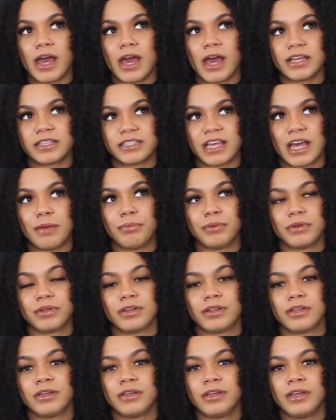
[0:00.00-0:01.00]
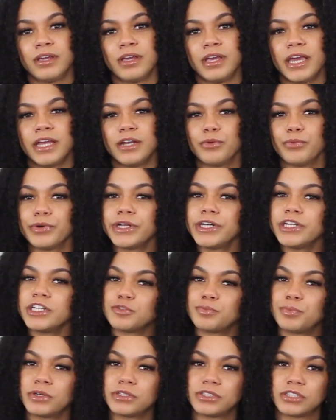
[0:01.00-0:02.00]
has happened. And it really
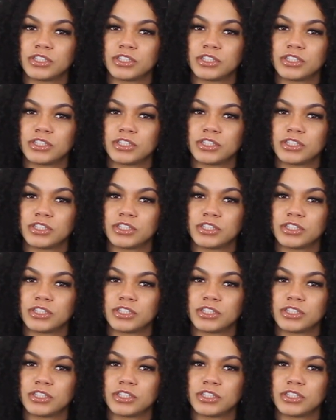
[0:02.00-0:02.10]
just puts